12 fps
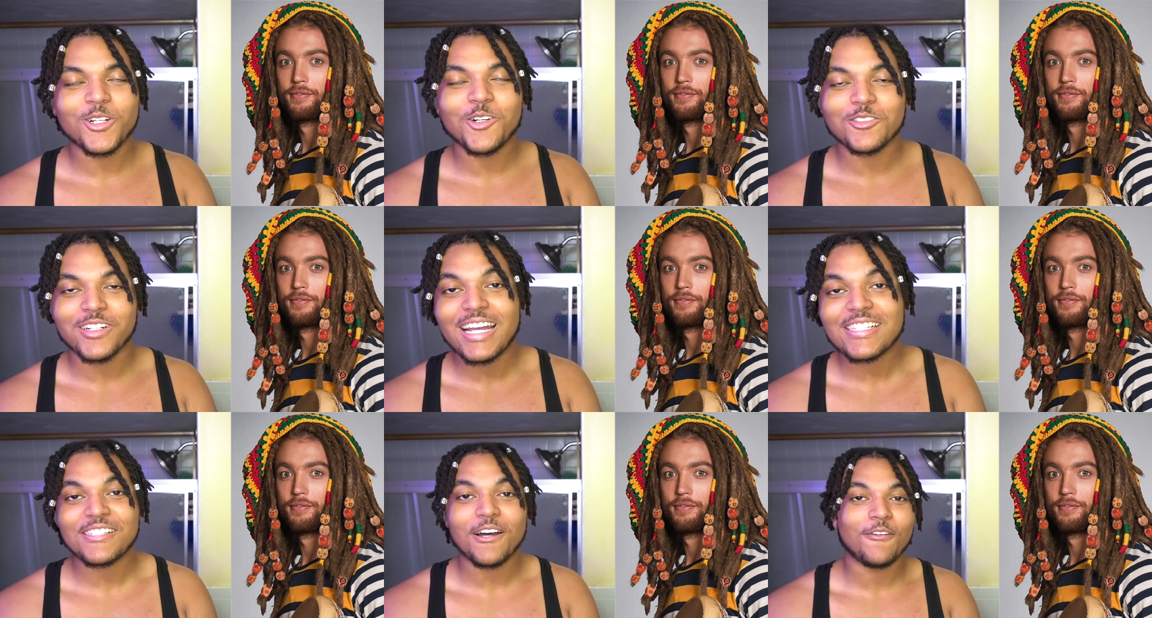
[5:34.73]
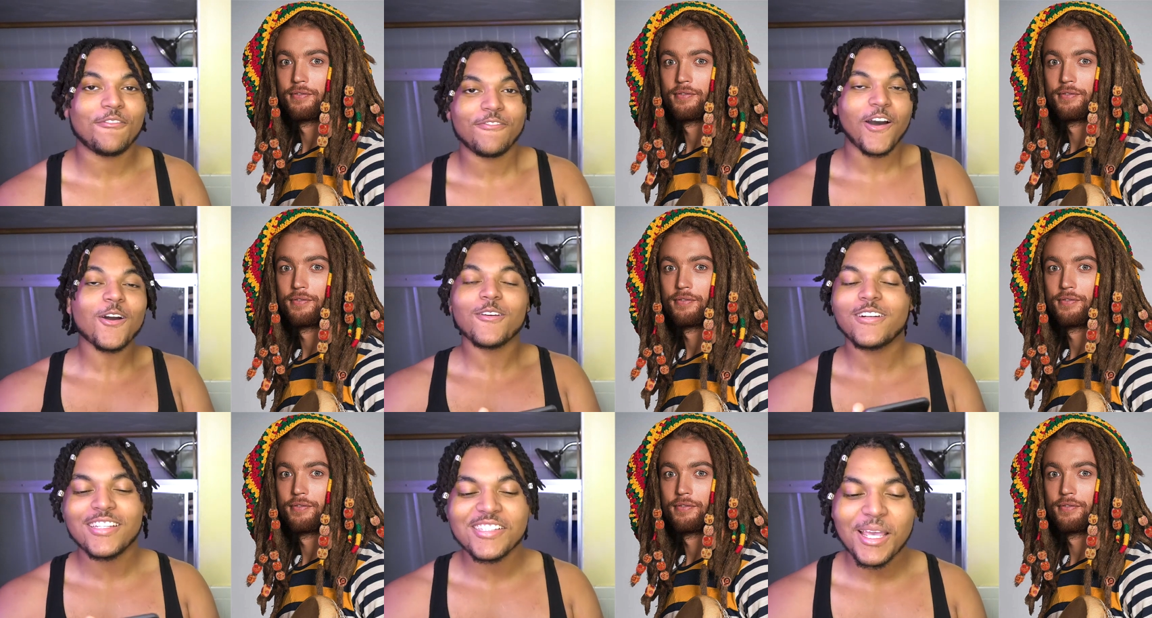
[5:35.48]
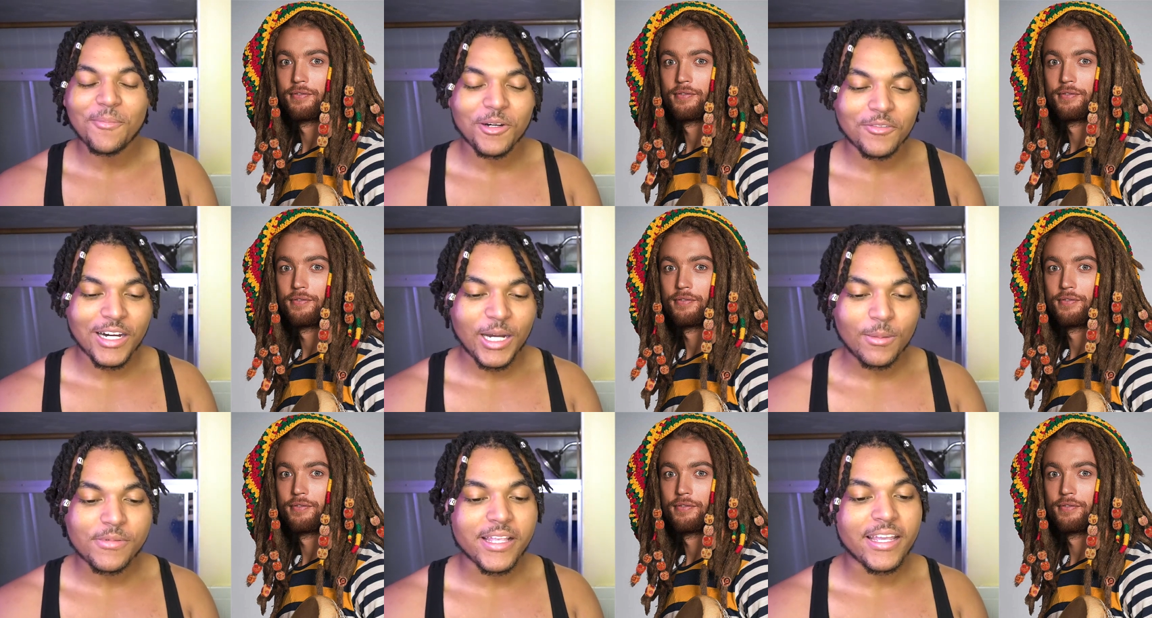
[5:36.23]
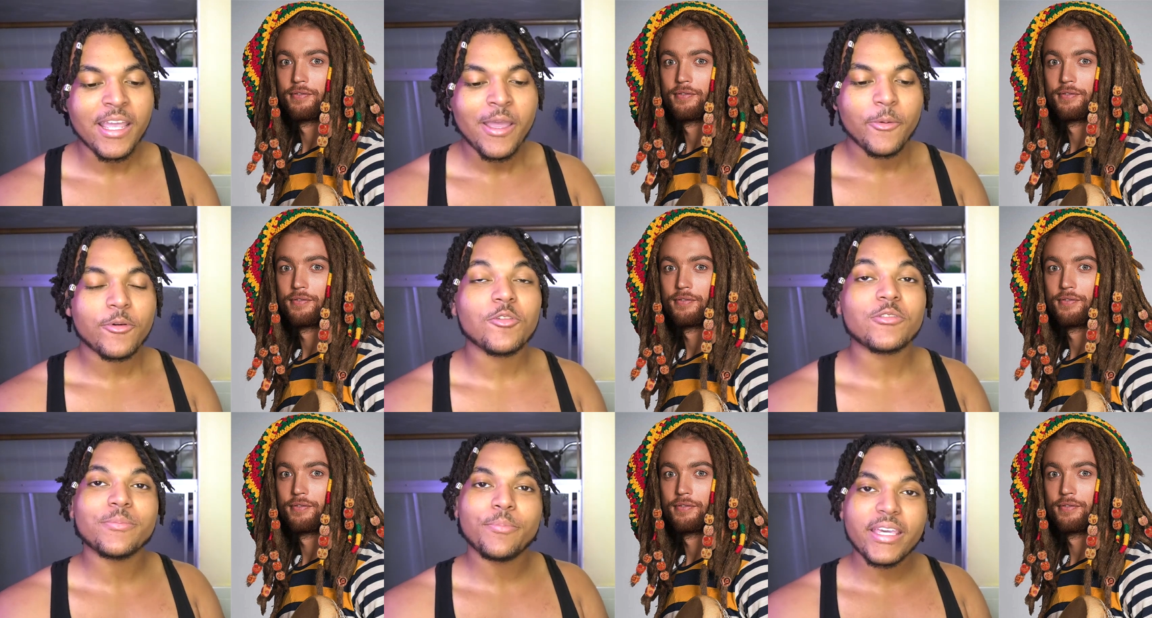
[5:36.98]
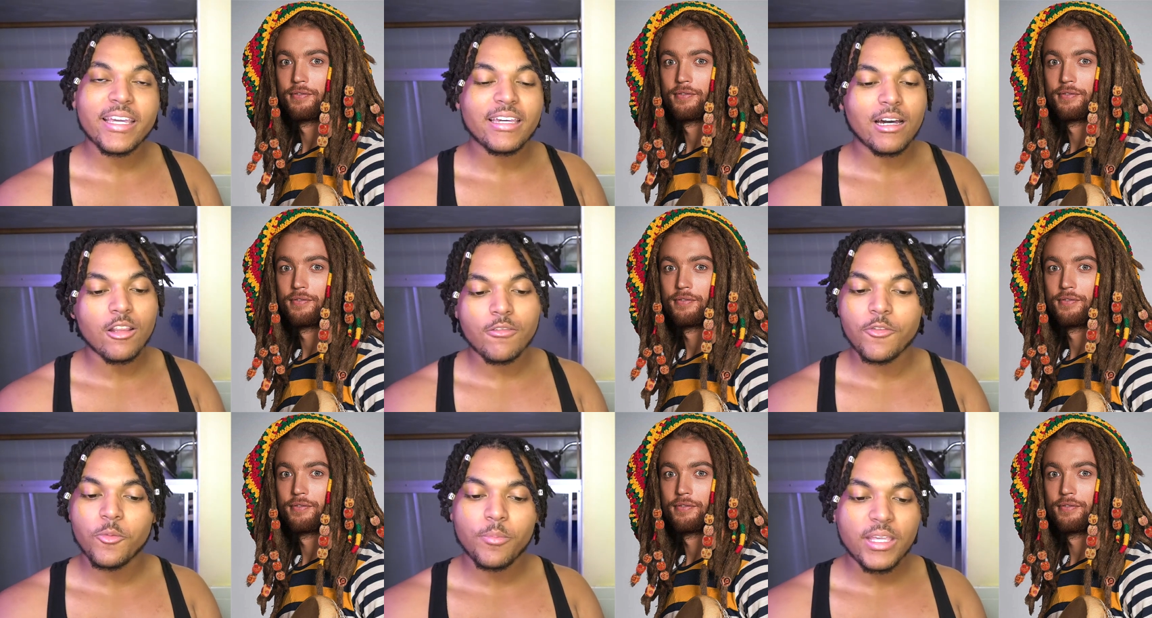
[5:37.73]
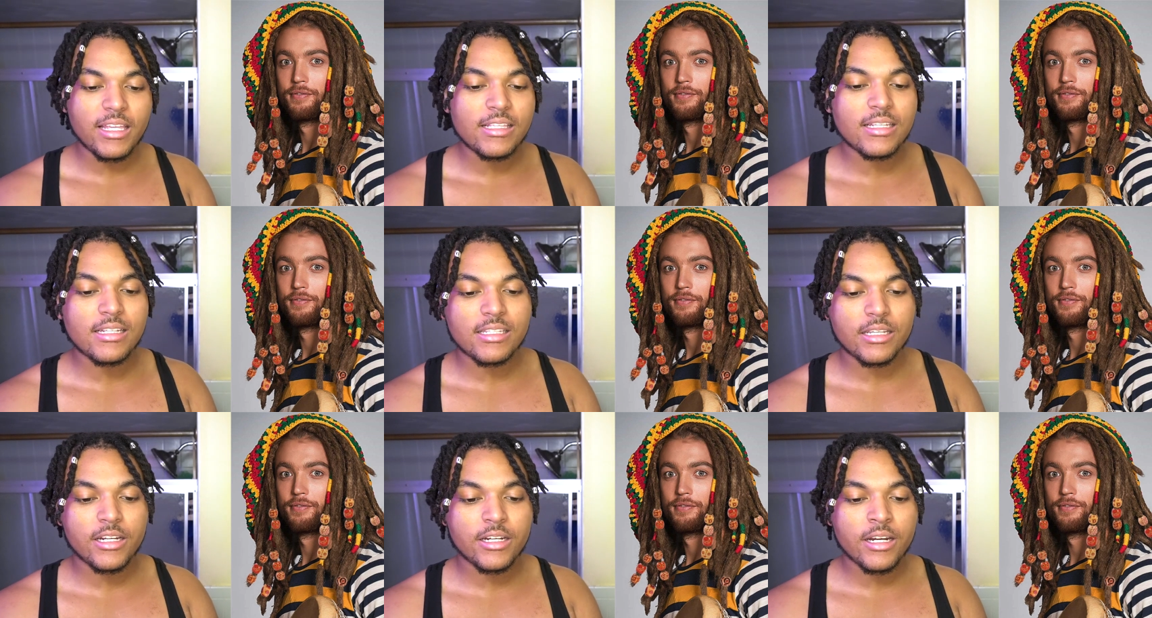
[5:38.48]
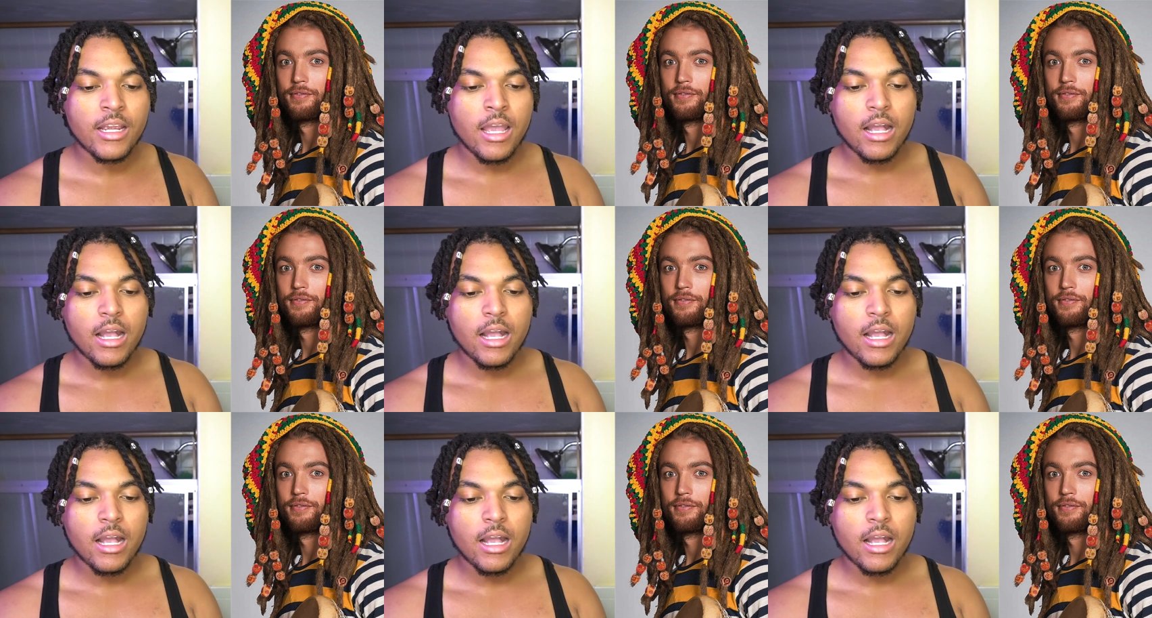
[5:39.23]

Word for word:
Speaker 1: real Rastafarian type of vibes. Like, with those big colorful beads in his hair.